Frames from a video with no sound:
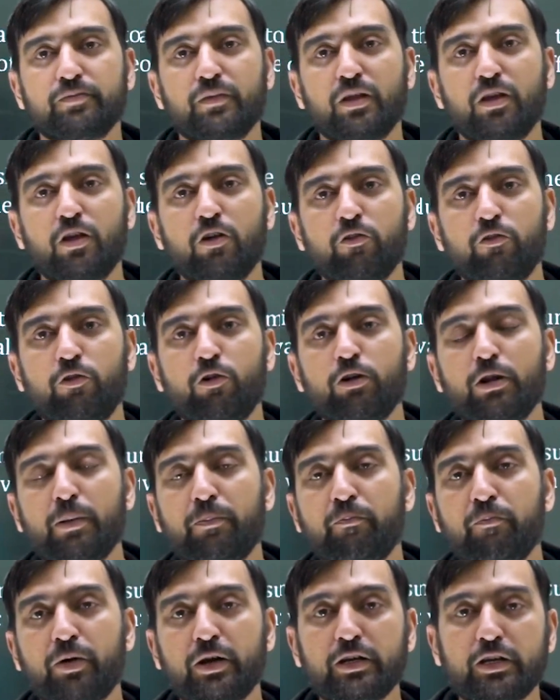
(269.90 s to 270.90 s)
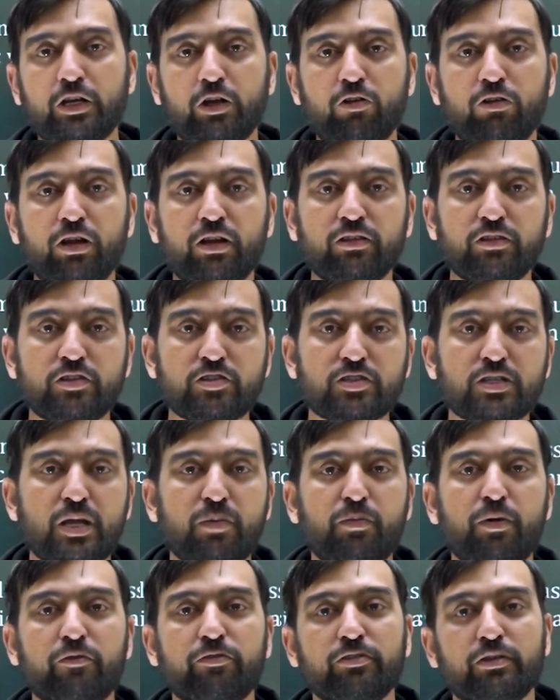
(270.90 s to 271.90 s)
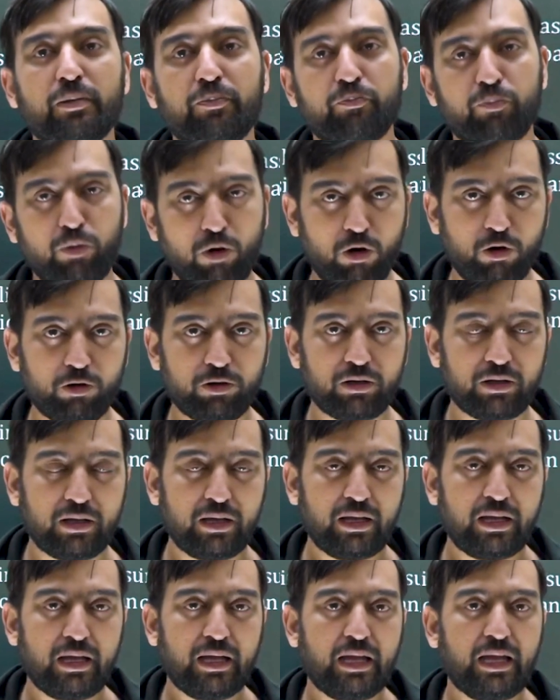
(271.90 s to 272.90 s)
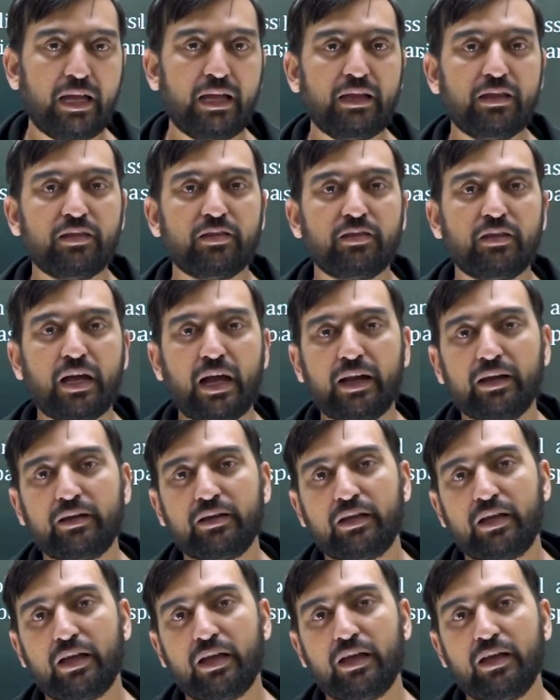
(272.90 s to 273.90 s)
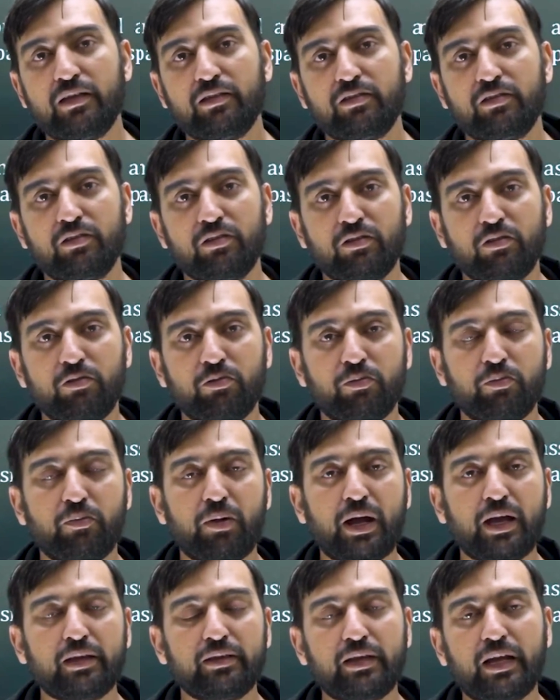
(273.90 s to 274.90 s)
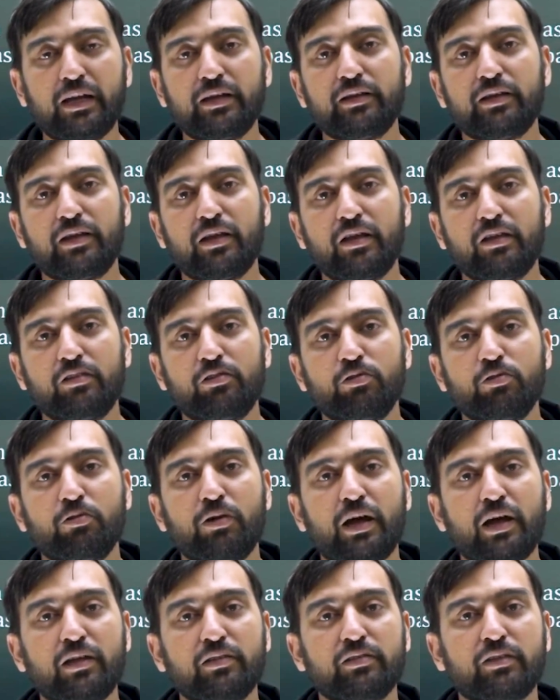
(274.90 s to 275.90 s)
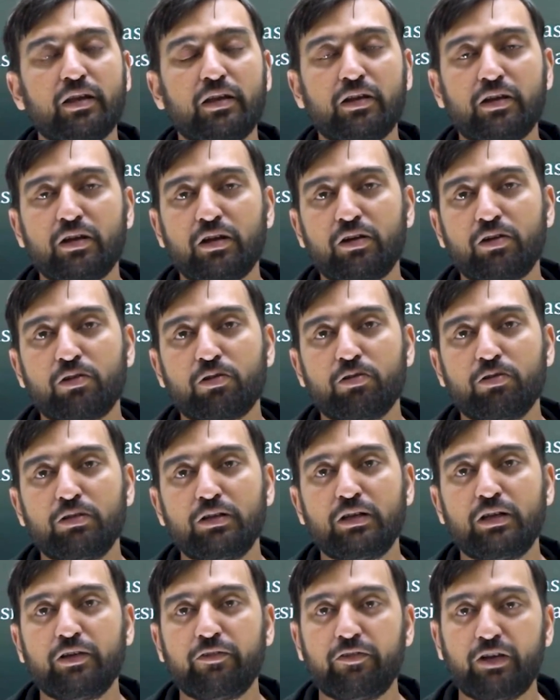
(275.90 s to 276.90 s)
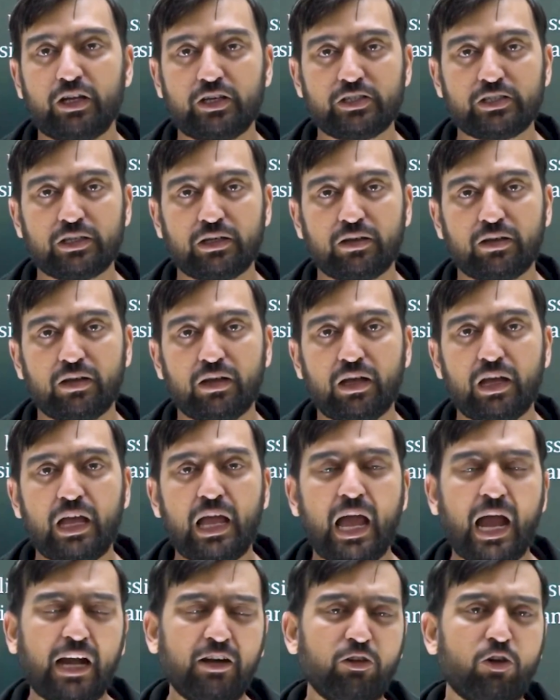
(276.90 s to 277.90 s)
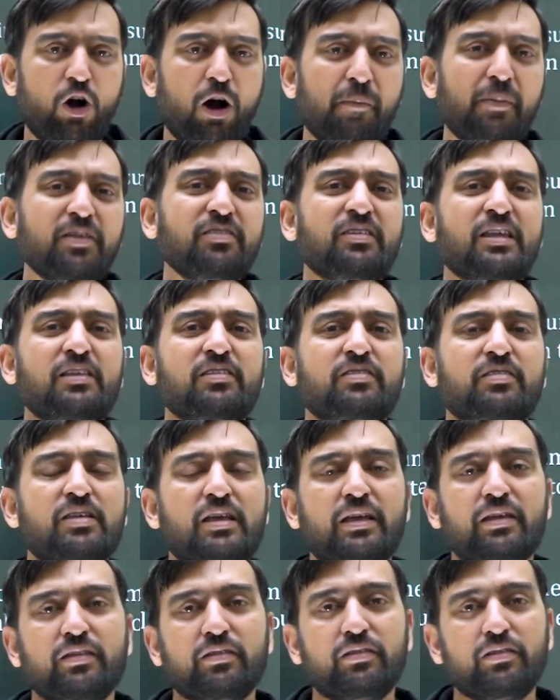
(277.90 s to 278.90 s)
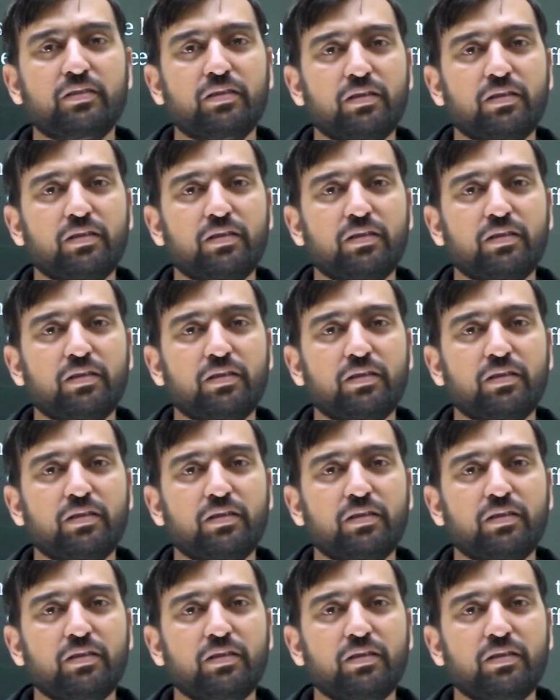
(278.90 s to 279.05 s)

for a particular system of support, in that case, by that case, you guys can control the deflection. And common sense says